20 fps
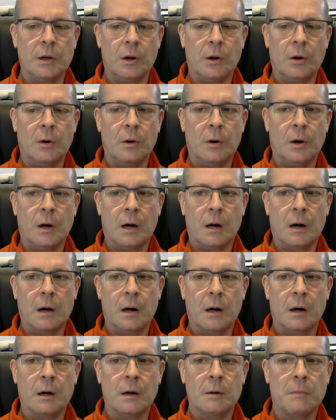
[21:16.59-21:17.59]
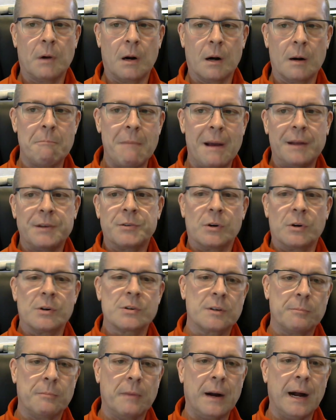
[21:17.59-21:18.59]
are
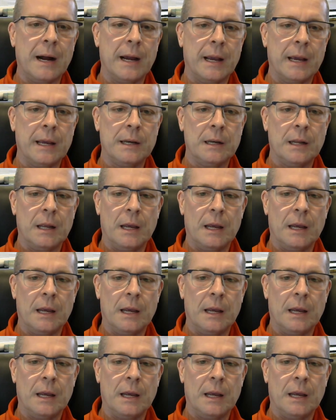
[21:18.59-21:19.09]
mentors of mine,